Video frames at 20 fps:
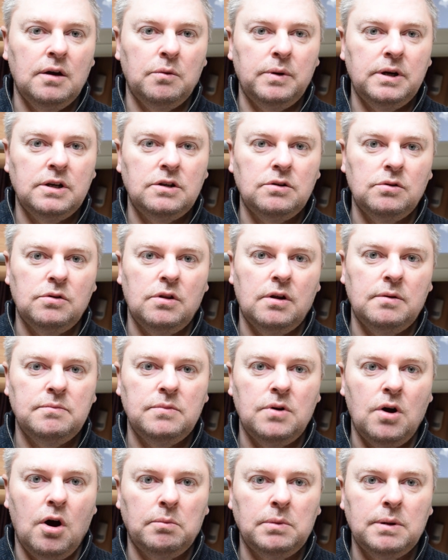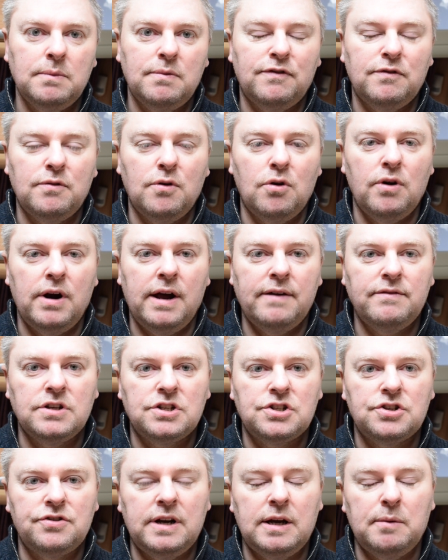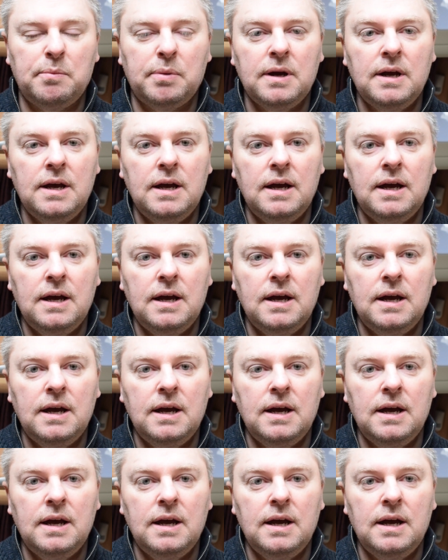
We do them normally before every trip,